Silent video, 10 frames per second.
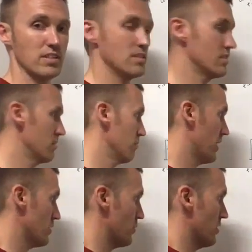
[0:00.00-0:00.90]
is,
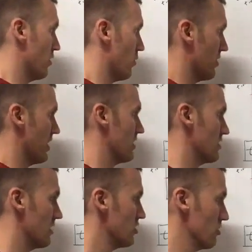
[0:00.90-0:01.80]
because we know what theta
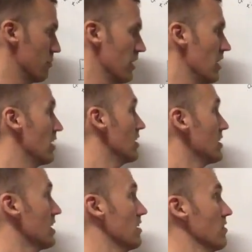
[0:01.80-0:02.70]
c should be
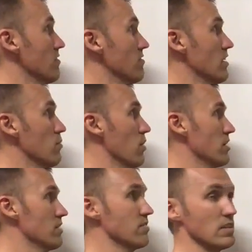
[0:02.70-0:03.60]
given v1
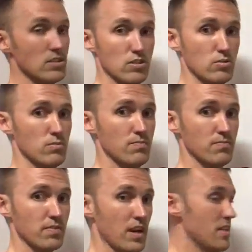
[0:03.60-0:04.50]
and v2,
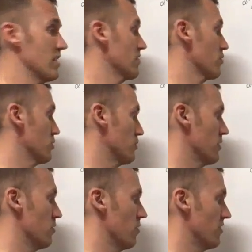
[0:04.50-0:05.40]
and then of course we
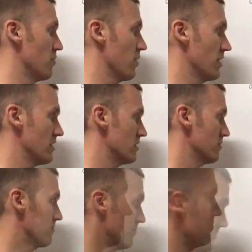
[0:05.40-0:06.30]
know what v1 is.
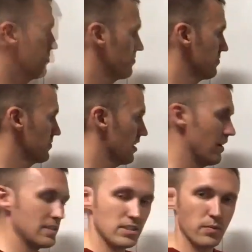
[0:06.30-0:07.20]

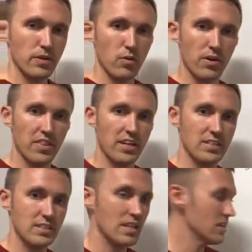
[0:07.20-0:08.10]
Alright, so we know what theta
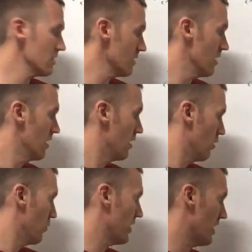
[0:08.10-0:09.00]
c is.
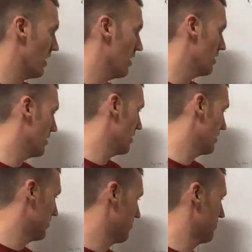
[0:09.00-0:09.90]
We
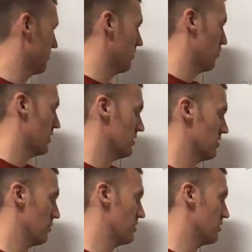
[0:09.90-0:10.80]
could
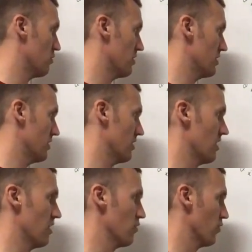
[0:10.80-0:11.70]
substitute this into
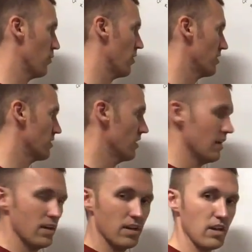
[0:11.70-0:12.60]
here if we wanted.
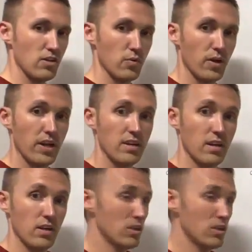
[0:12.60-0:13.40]
Either way,